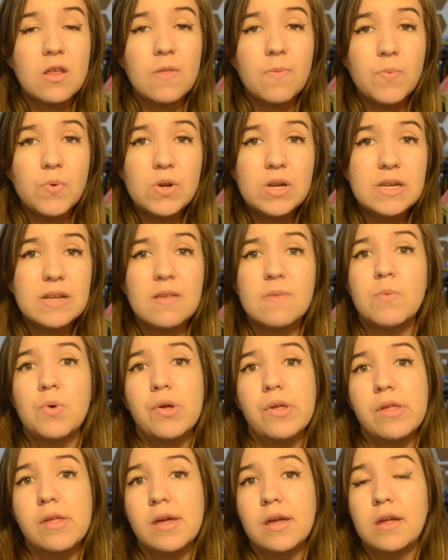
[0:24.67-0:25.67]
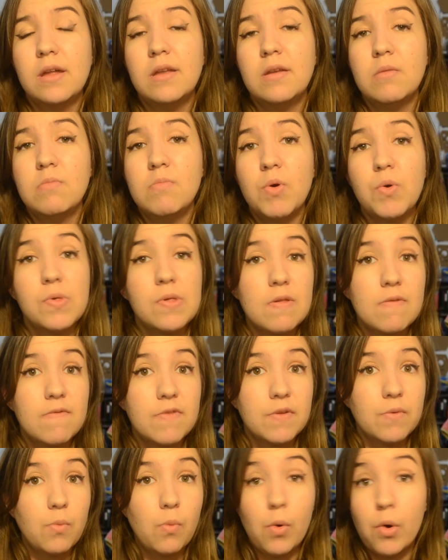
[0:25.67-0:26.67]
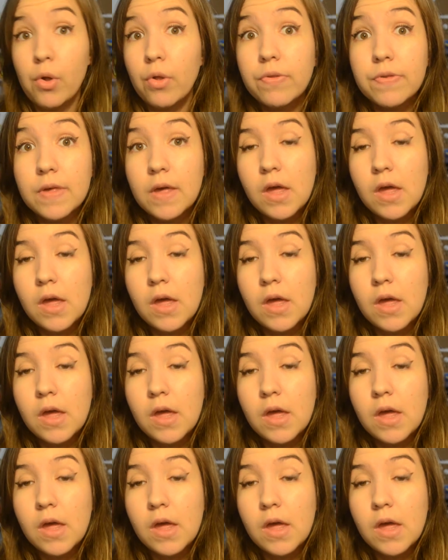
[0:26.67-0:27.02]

is pretty dismal in most of the world.